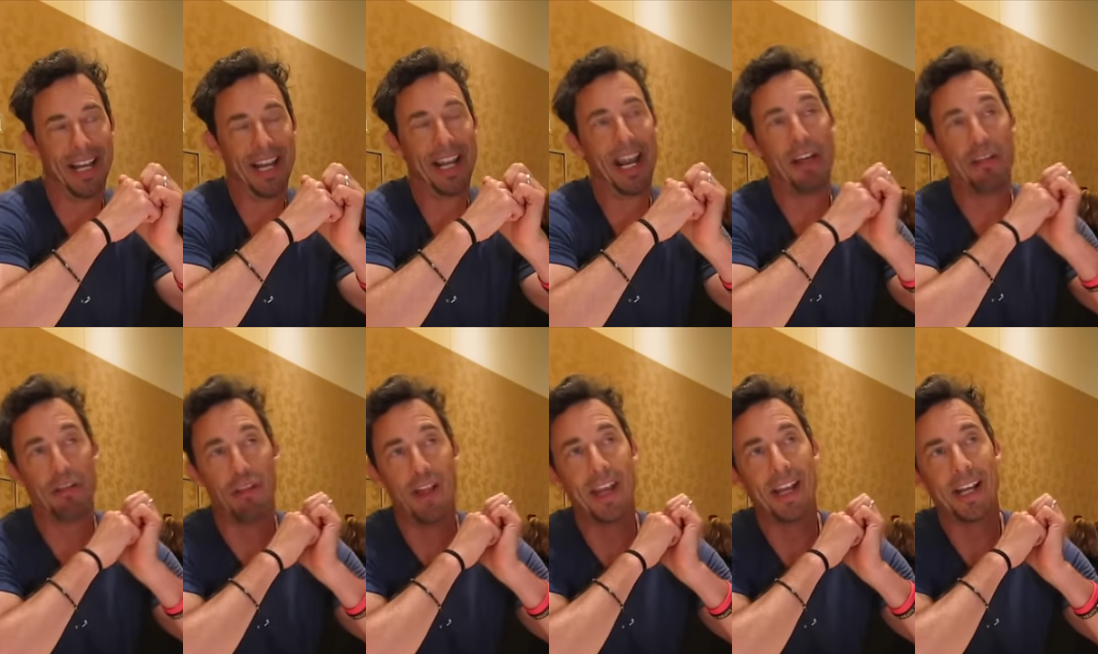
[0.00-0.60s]
and
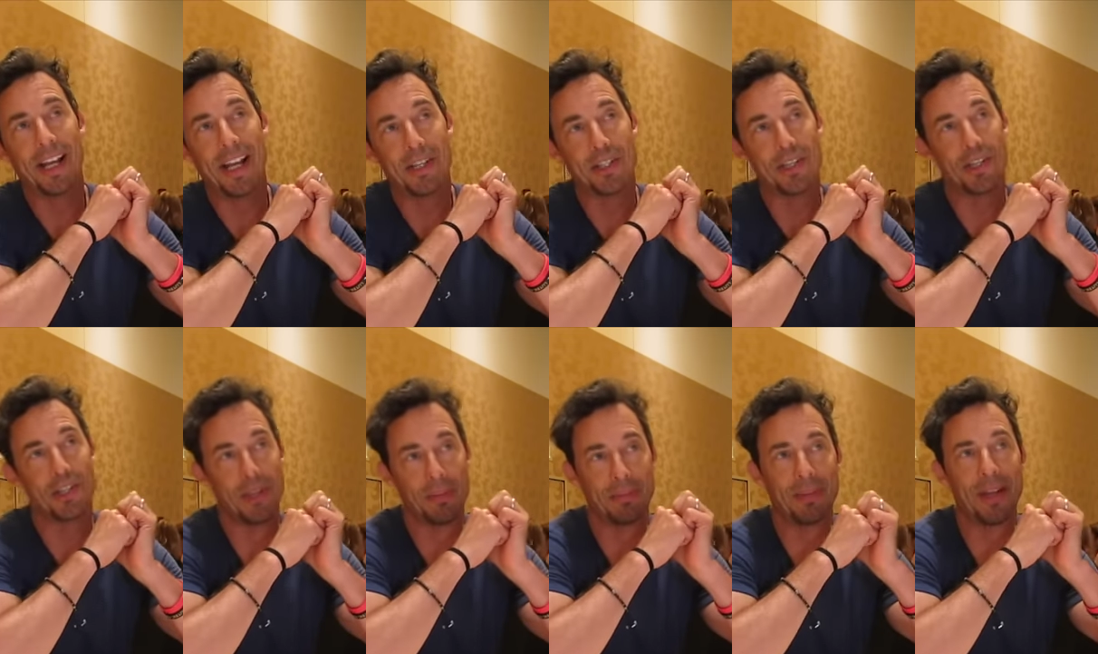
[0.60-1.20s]
athletic, as
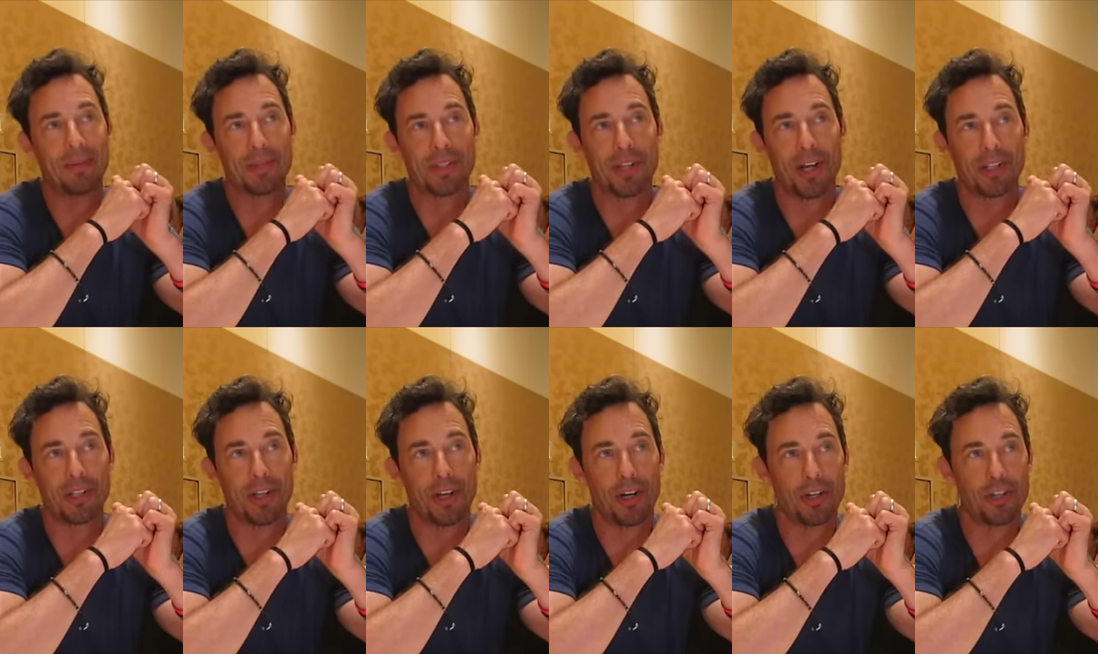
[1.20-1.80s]
it sometimes
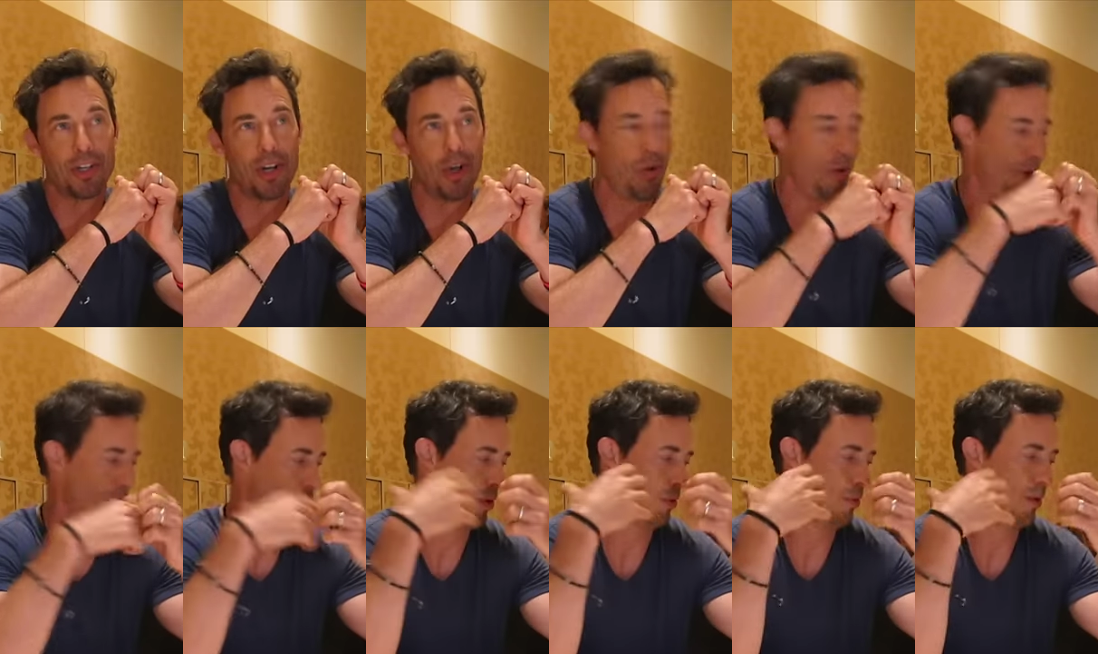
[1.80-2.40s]
does on our show,
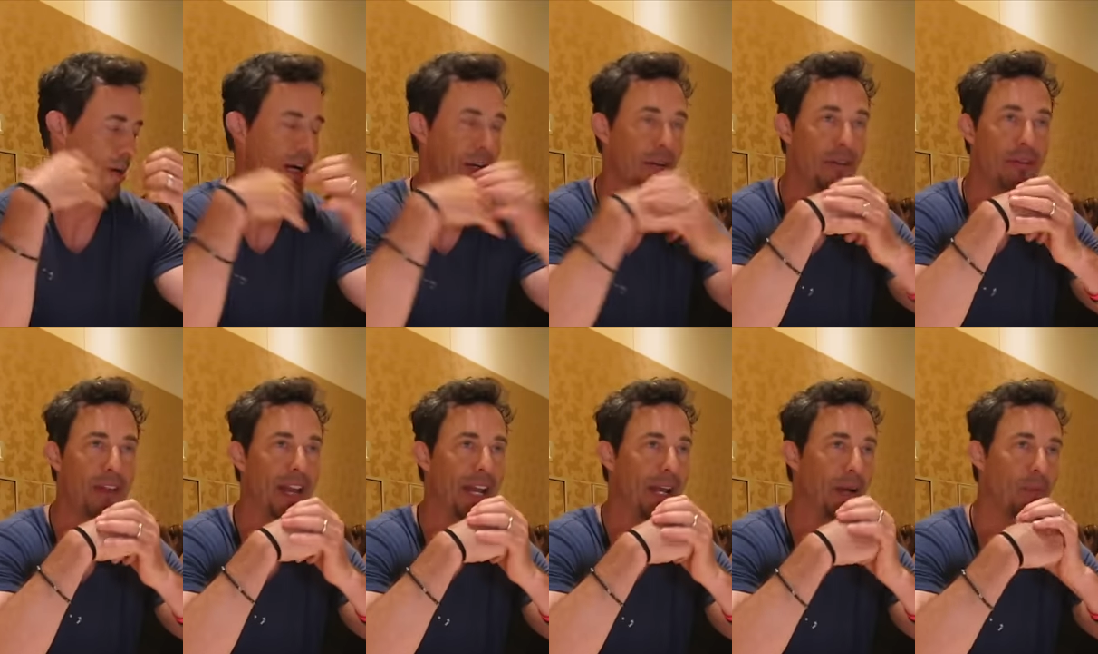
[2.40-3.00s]
and we're wearing
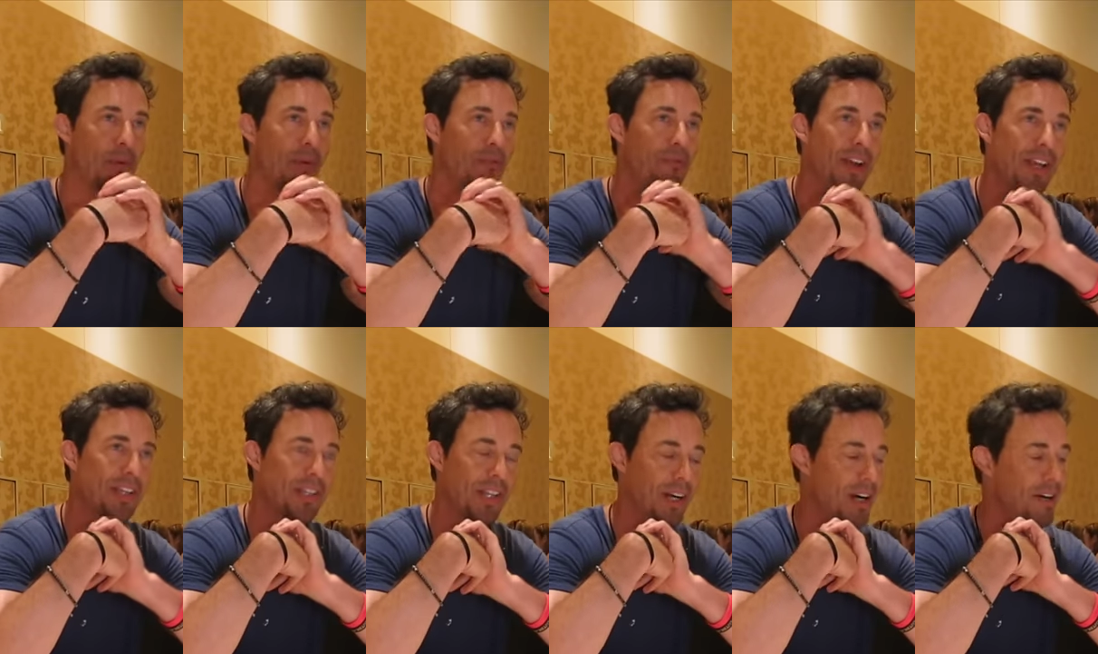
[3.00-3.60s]
a thing and we're
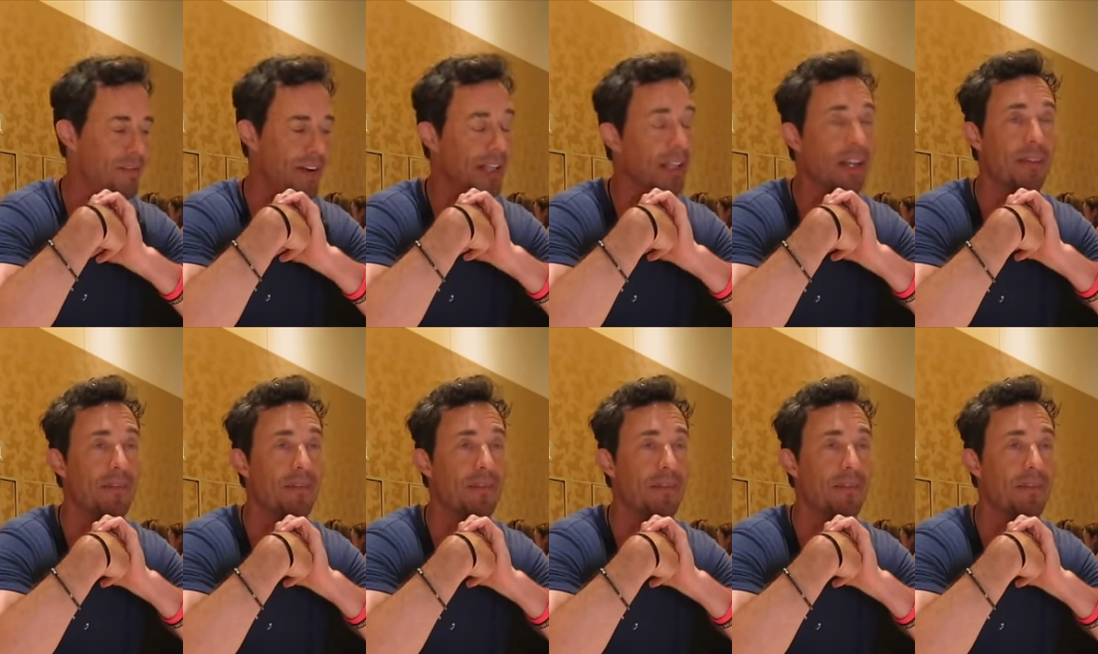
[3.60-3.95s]
facing off, I